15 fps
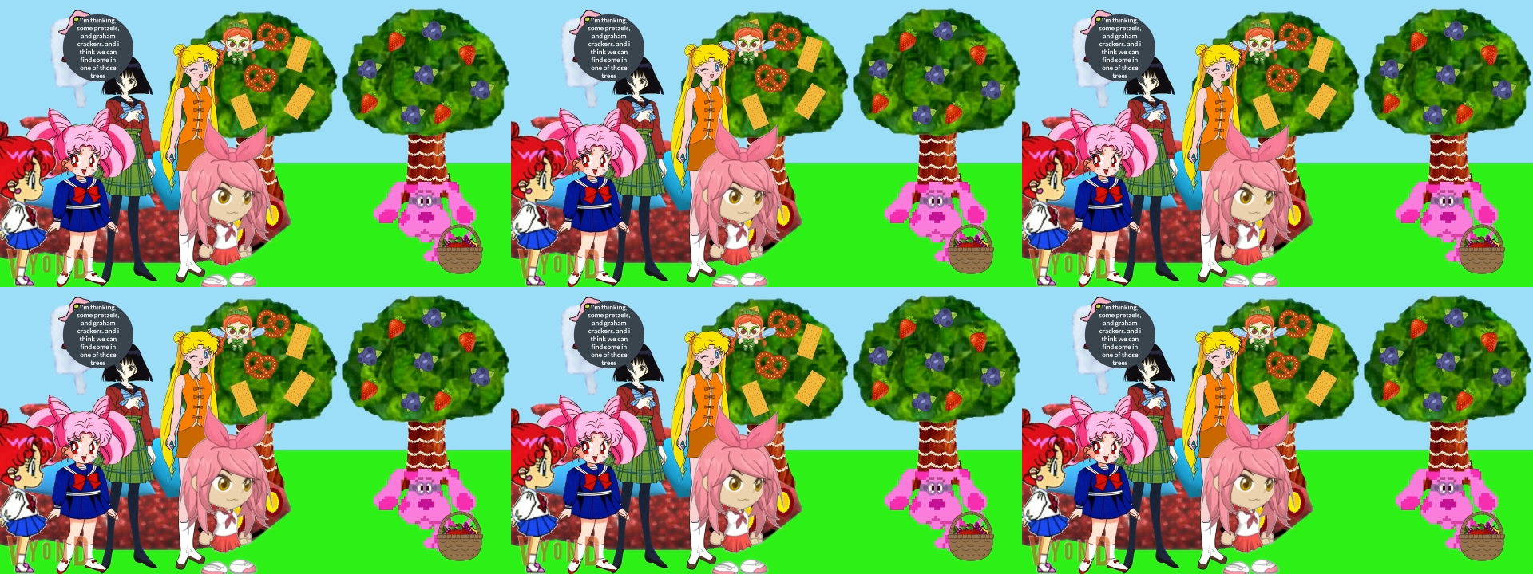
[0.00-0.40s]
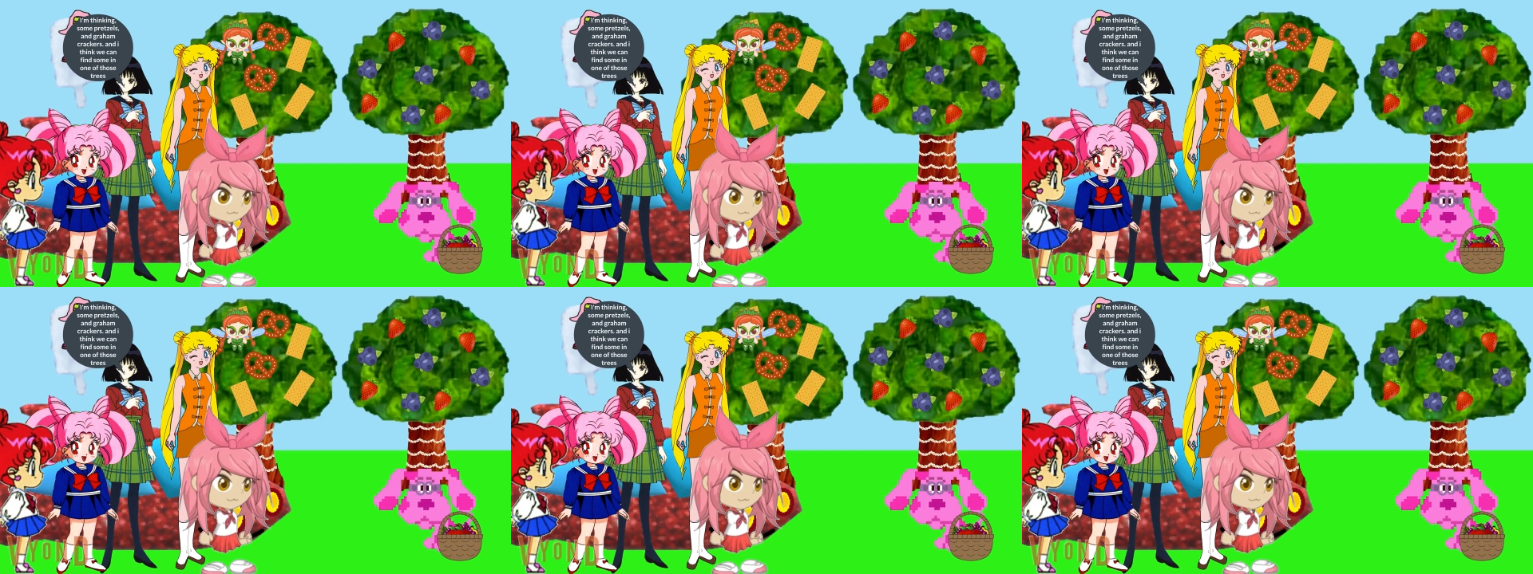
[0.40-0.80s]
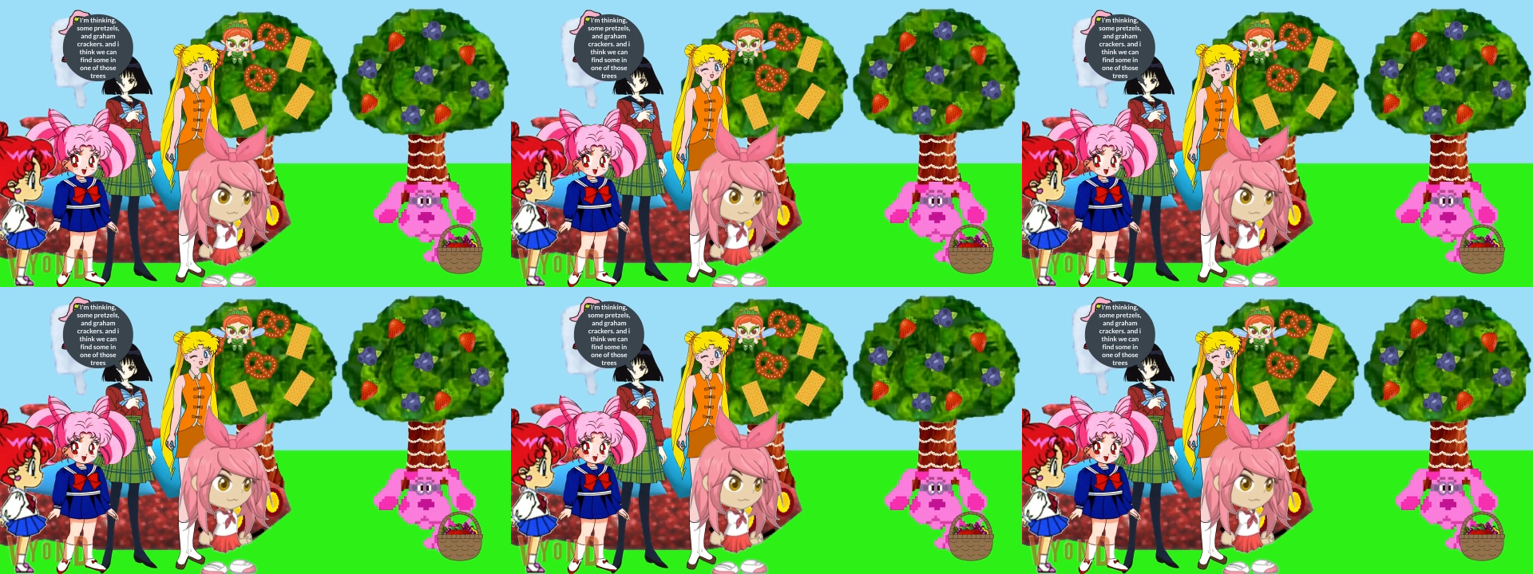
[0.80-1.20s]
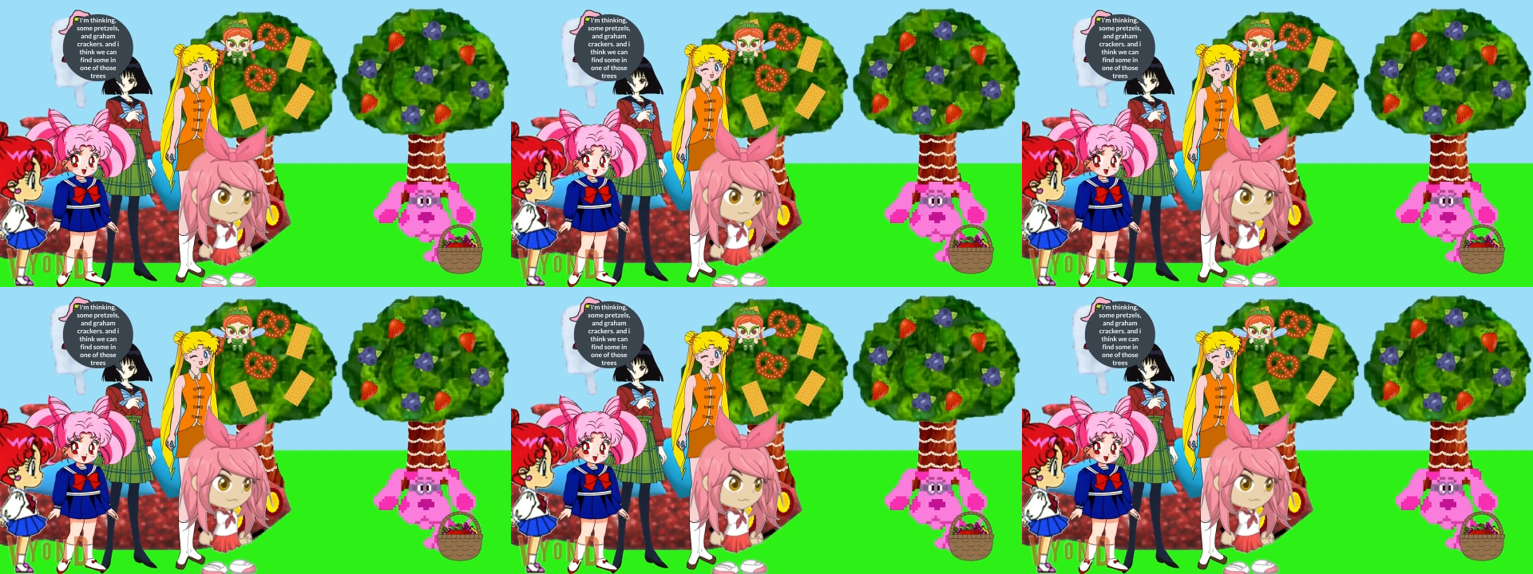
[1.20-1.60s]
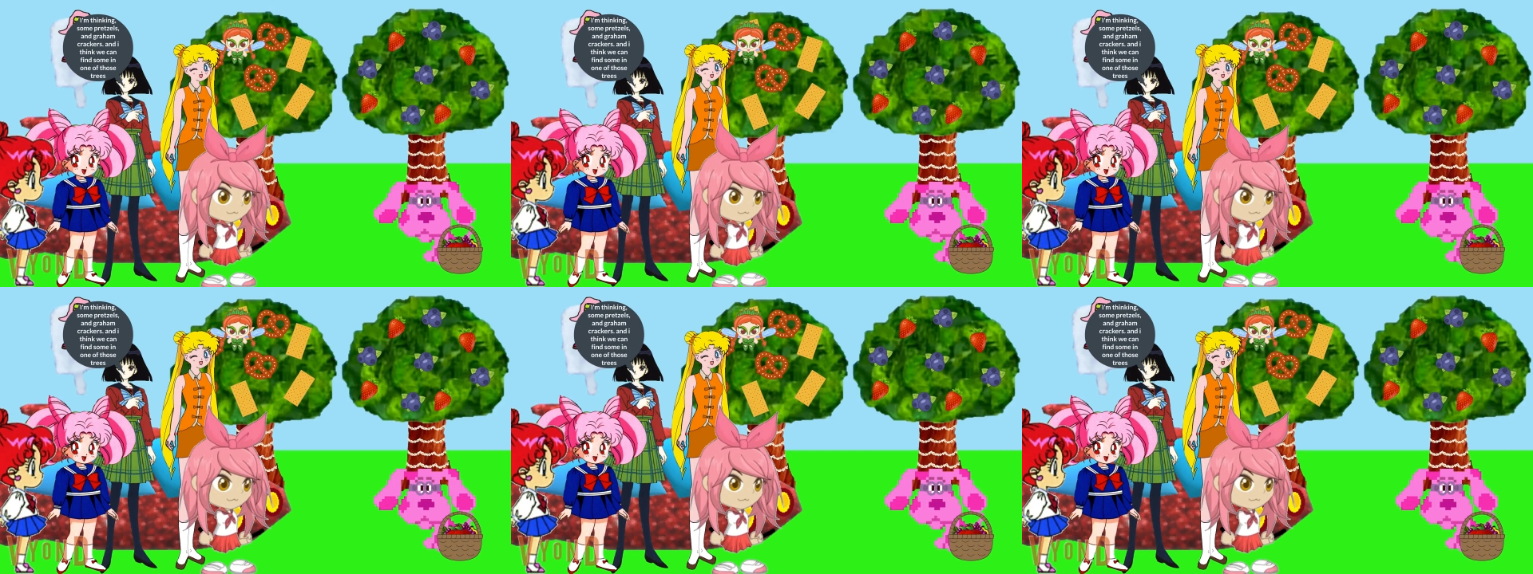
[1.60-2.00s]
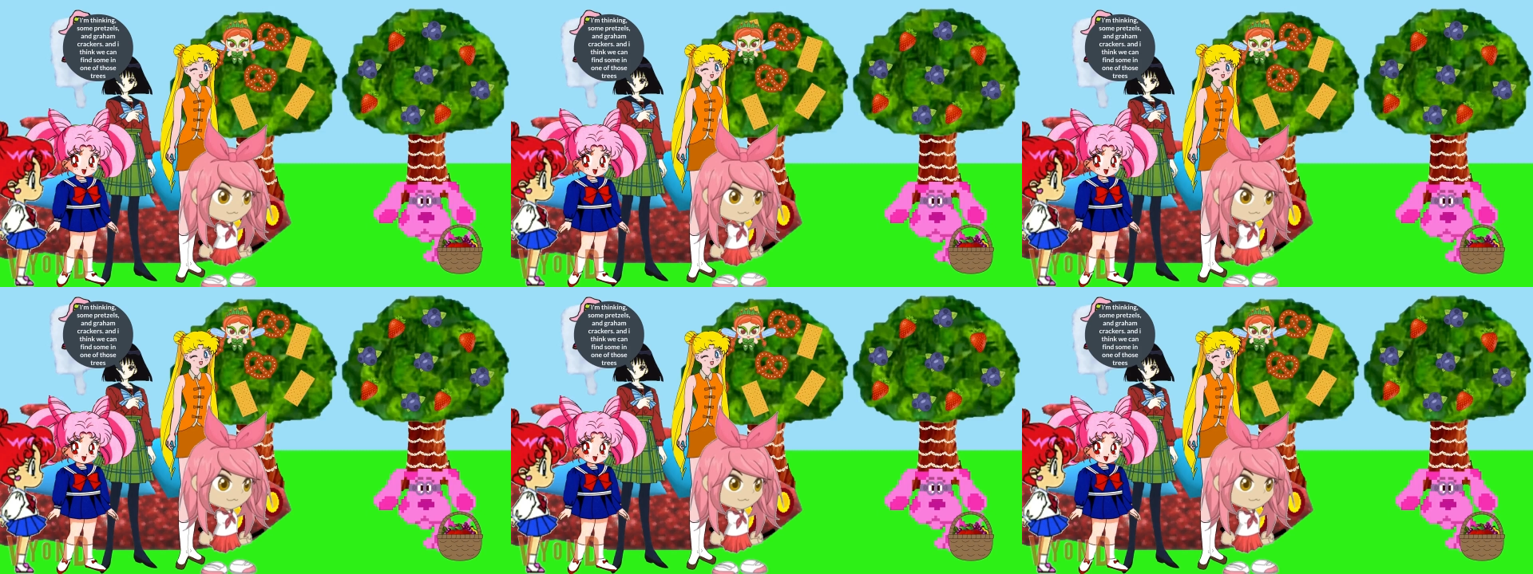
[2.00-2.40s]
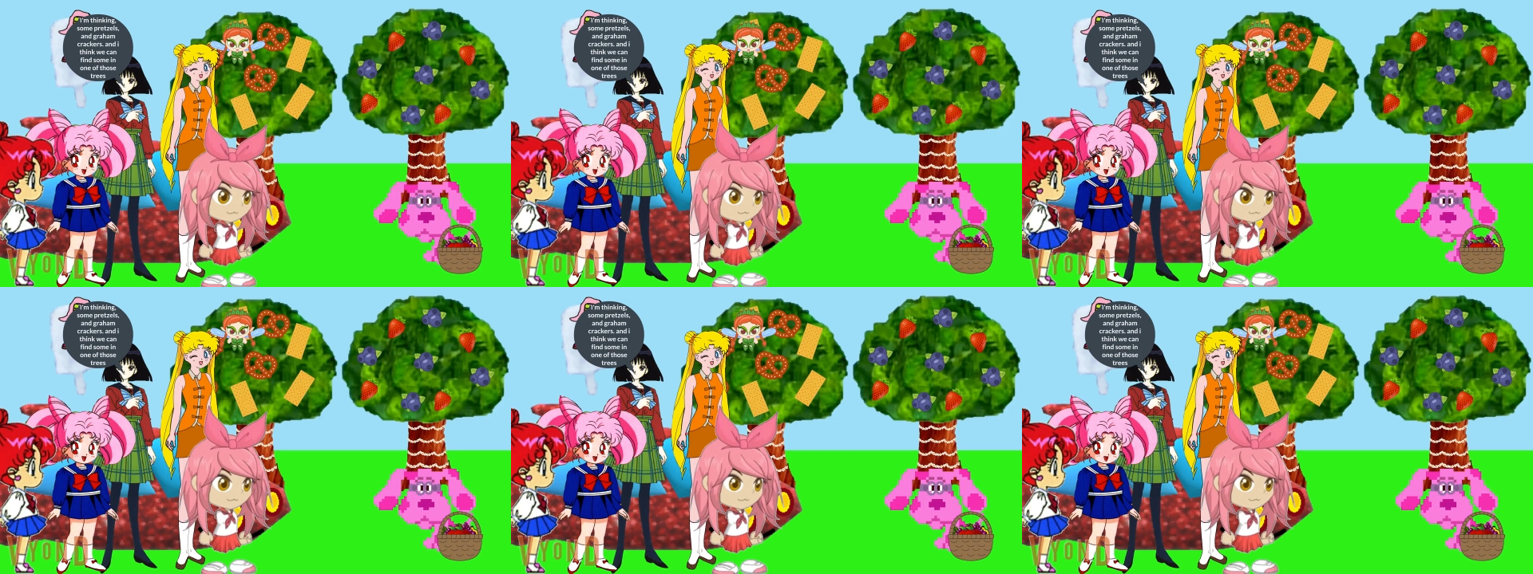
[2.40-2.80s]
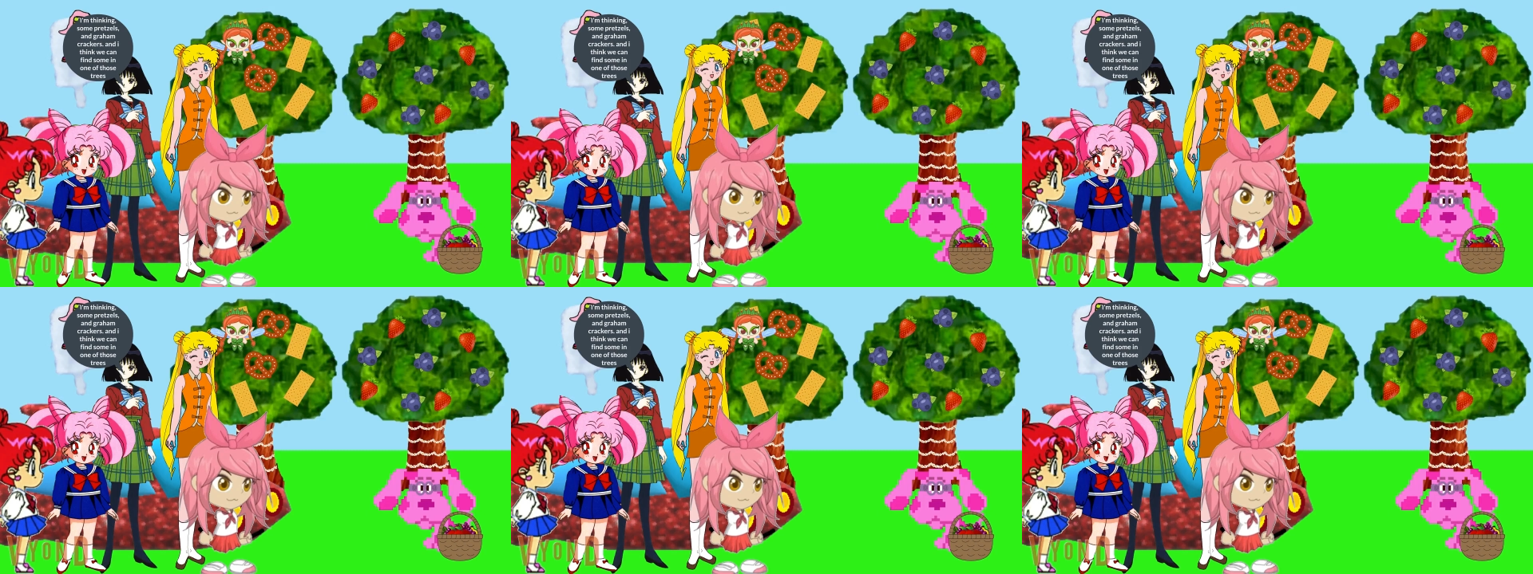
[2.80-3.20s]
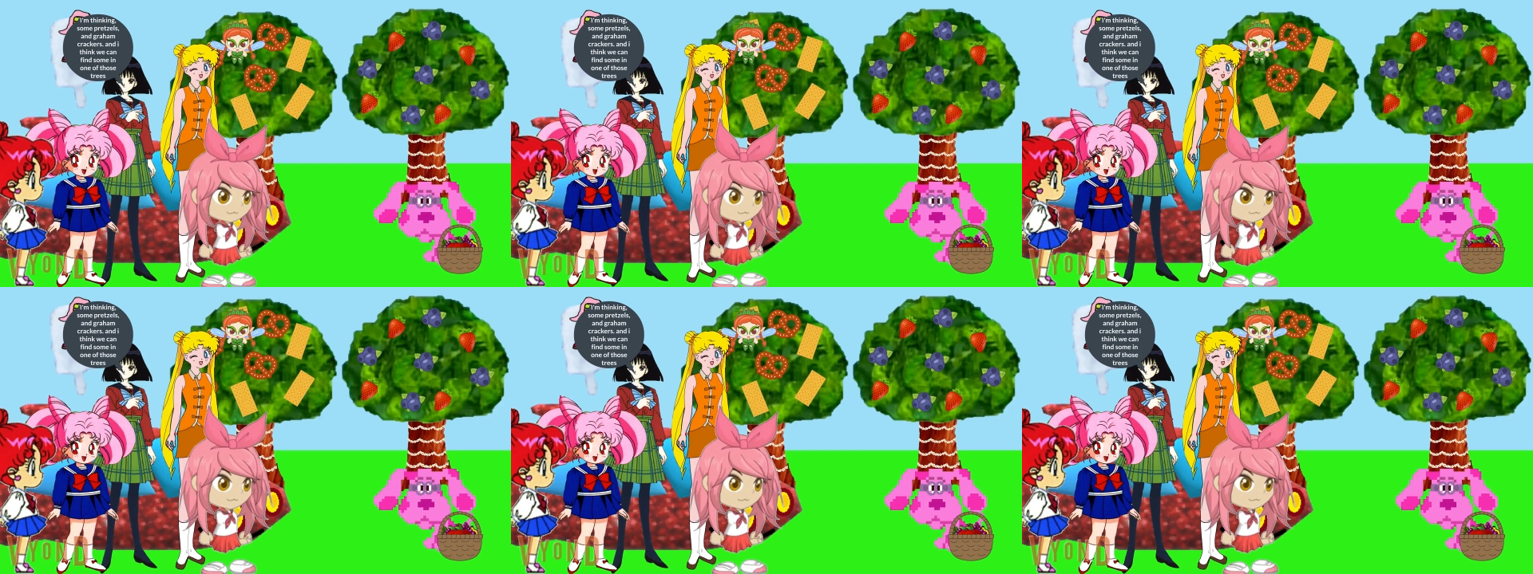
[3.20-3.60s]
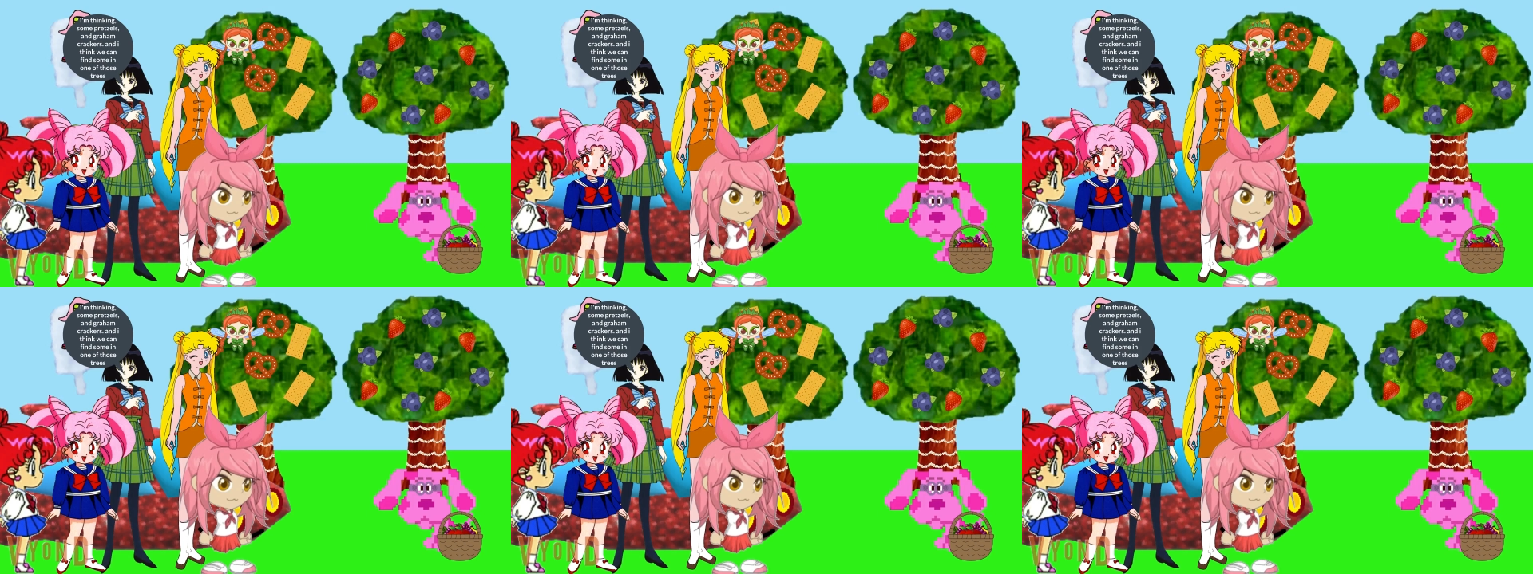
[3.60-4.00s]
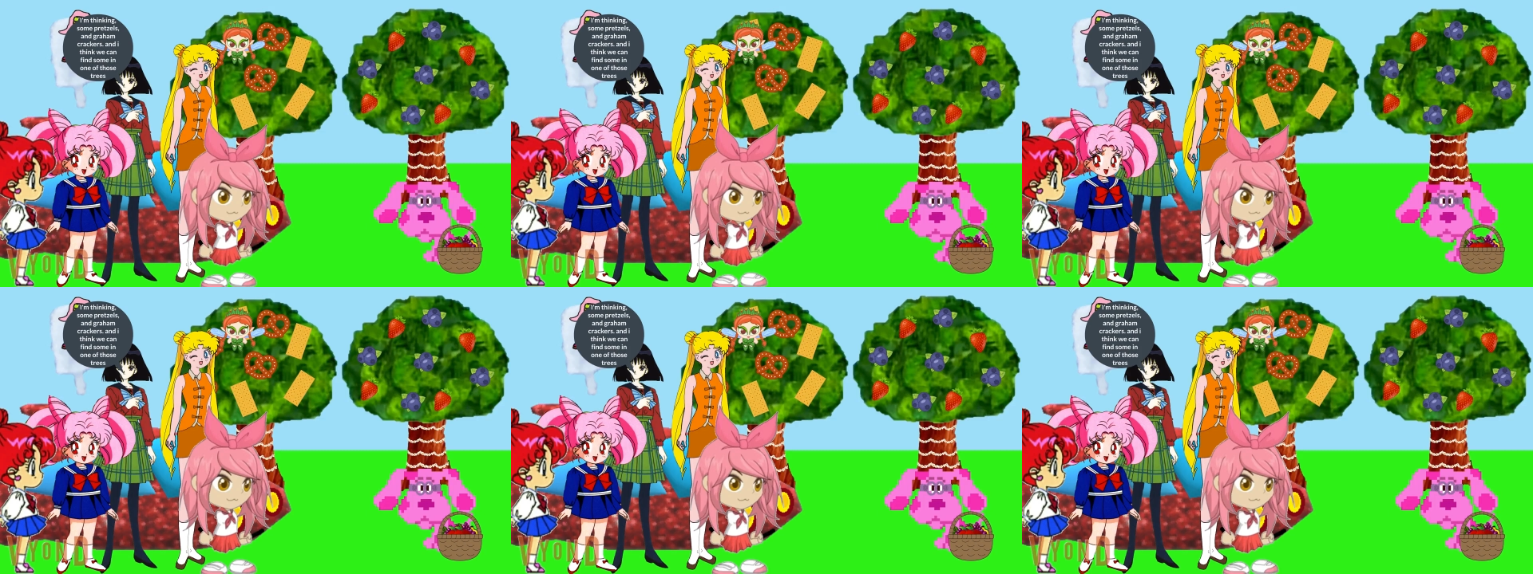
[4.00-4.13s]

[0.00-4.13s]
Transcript: [unreadable: no face in view]